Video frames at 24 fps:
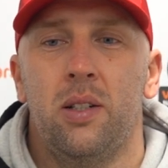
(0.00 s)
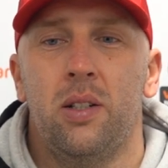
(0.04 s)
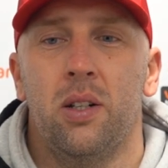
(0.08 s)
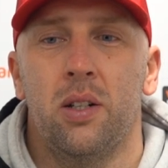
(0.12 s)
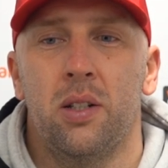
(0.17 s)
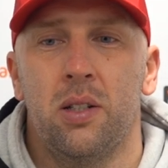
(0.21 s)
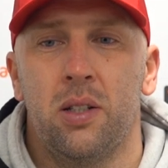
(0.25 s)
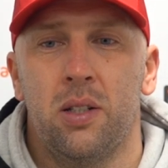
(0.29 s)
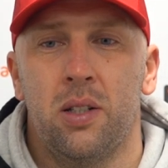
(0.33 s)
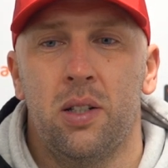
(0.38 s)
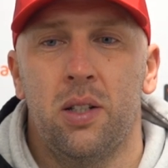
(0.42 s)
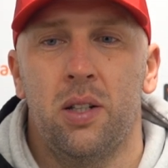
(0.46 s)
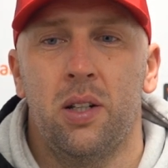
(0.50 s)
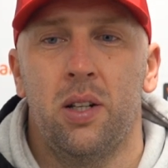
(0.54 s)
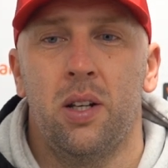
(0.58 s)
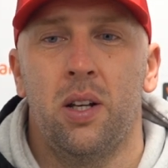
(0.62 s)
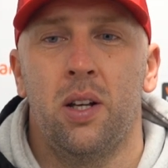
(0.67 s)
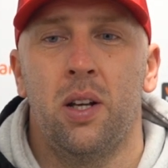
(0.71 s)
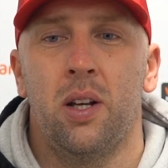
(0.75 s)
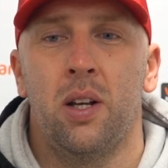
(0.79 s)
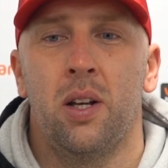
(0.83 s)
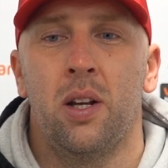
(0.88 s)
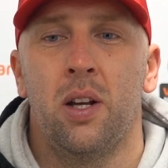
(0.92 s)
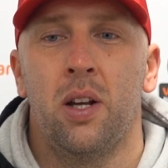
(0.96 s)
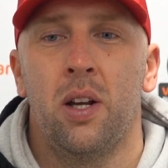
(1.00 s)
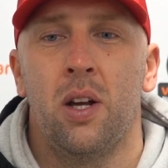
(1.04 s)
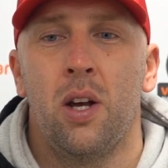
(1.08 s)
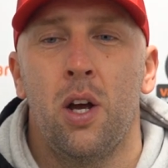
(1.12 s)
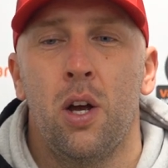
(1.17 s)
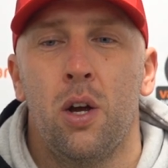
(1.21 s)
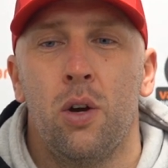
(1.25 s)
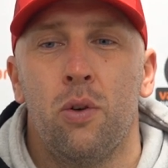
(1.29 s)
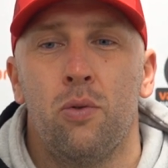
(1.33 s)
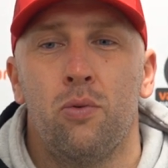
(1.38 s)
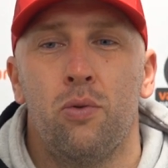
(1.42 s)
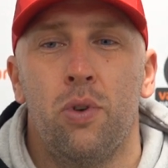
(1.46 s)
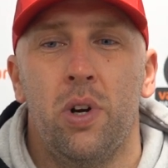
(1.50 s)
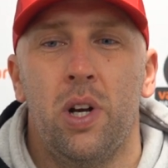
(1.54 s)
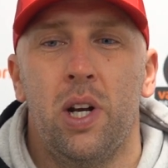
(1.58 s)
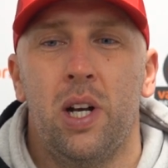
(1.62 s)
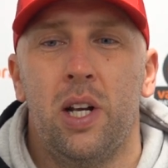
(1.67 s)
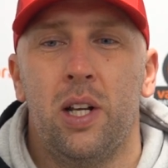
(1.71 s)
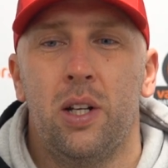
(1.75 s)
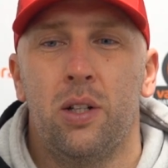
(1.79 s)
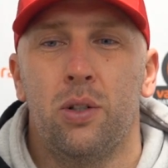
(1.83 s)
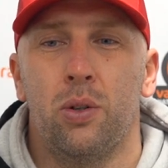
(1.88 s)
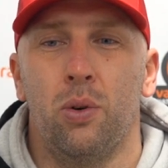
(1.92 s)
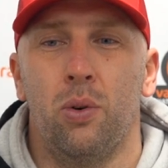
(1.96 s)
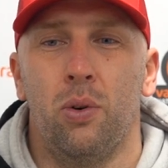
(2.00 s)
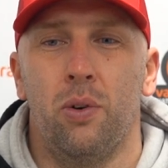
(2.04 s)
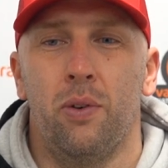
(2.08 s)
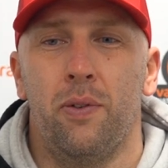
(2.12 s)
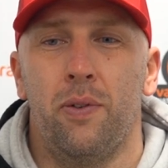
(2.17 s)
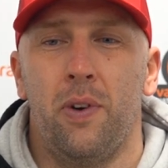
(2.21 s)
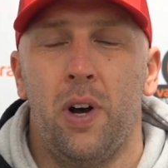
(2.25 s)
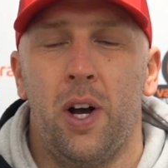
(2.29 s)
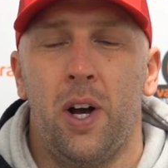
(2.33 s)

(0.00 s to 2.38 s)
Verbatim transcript: just really sort of